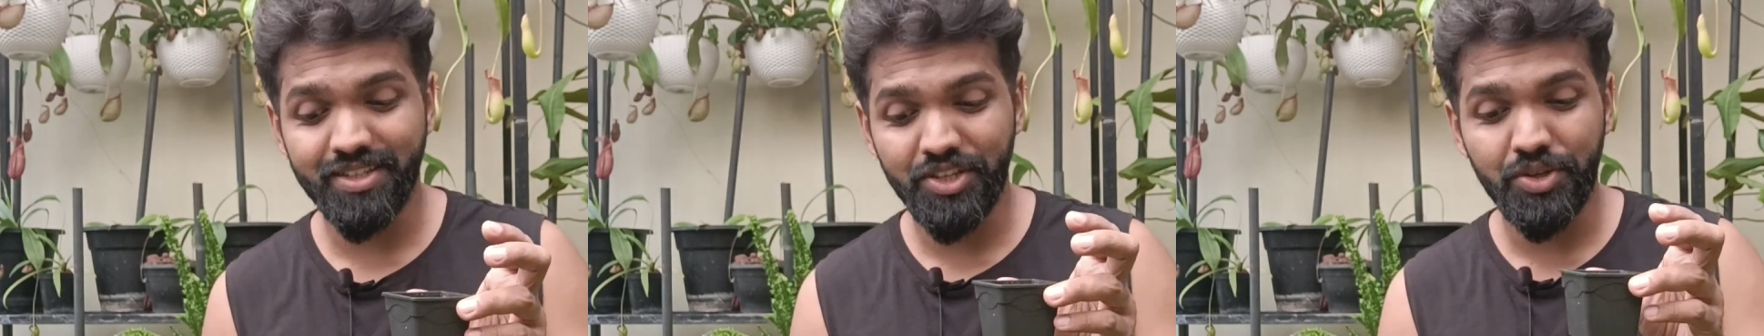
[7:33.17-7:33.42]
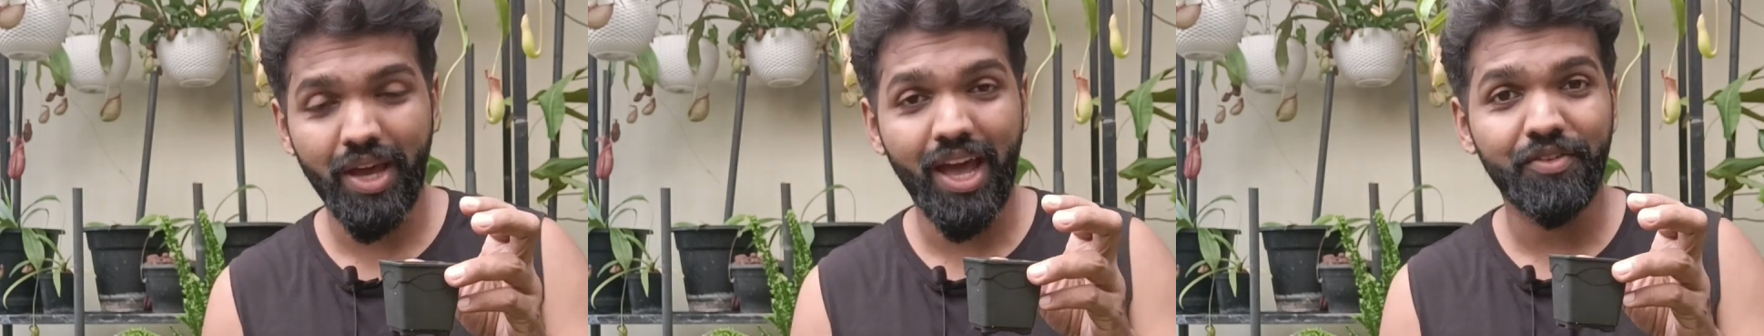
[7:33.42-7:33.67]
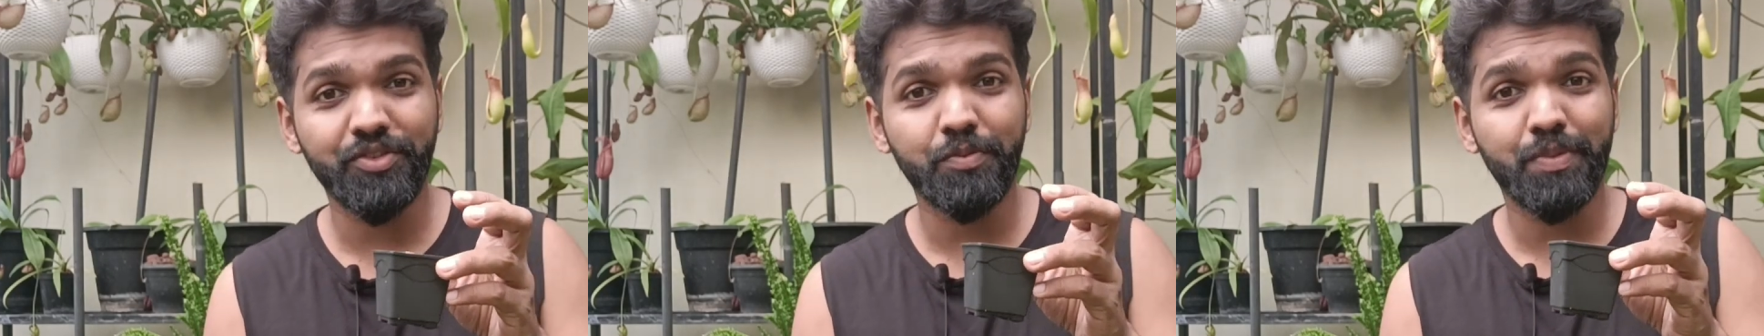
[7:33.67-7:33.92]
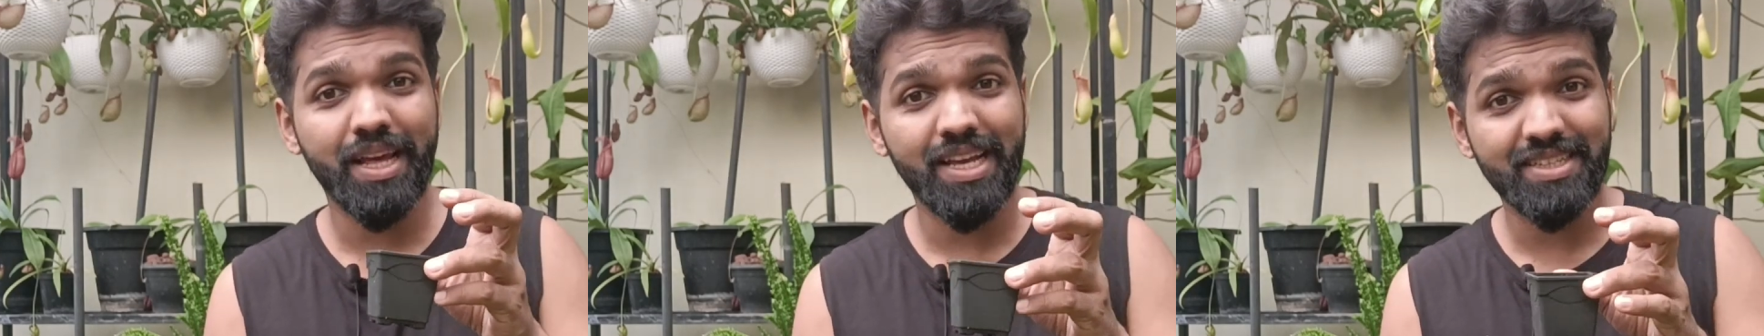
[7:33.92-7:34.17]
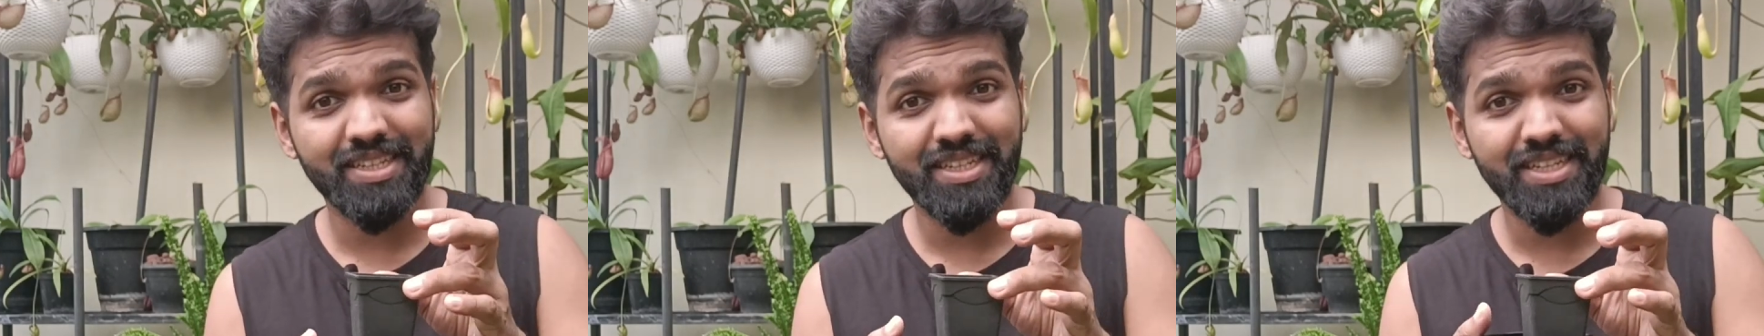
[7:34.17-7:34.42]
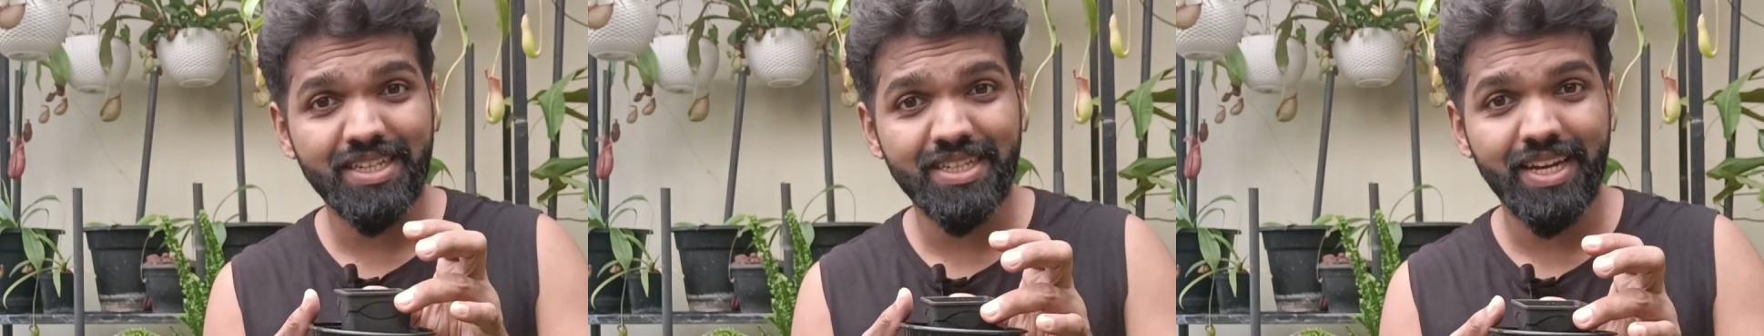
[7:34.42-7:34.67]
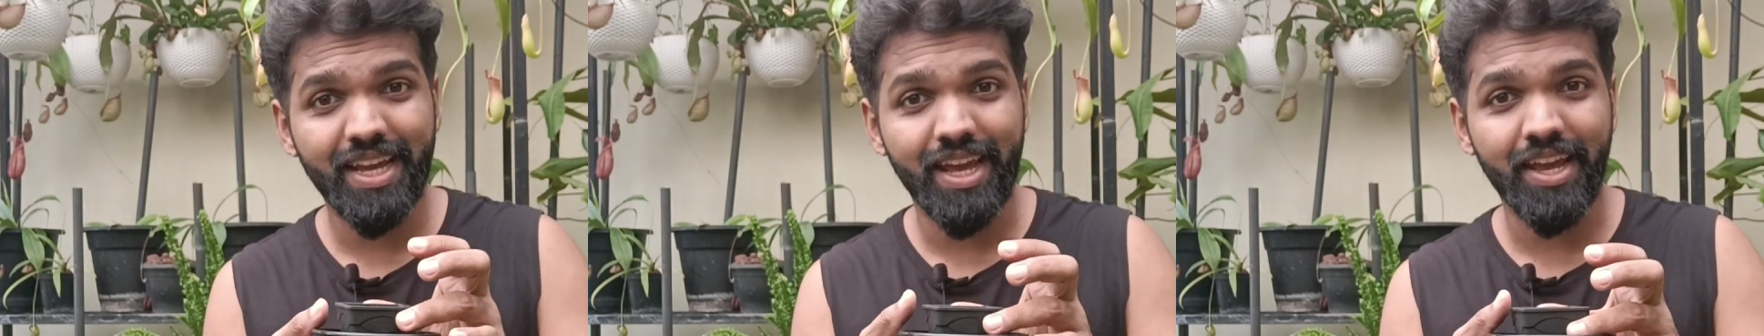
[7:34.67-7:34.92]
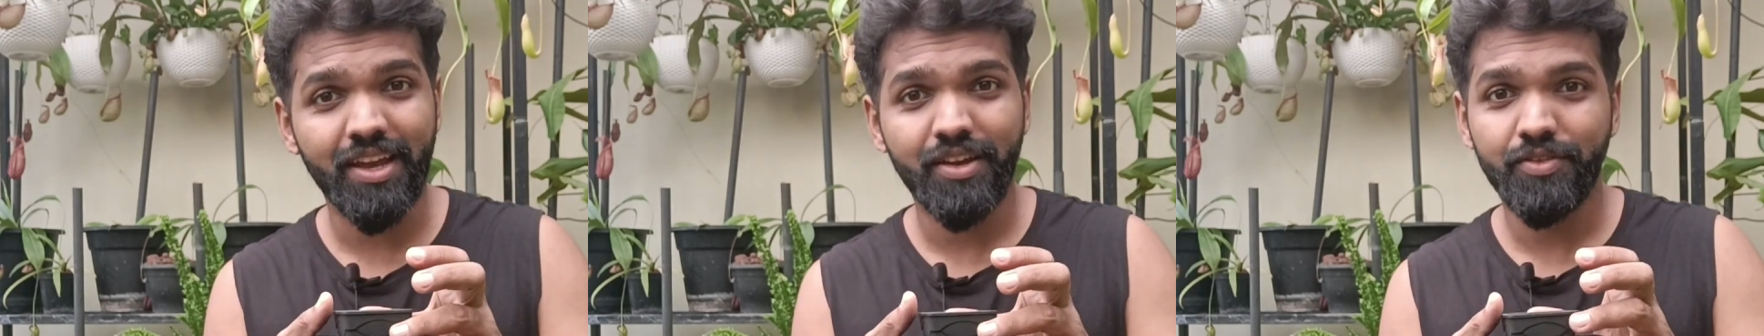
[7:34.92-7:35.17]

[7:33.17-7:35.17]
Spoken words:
you have to place it in a tray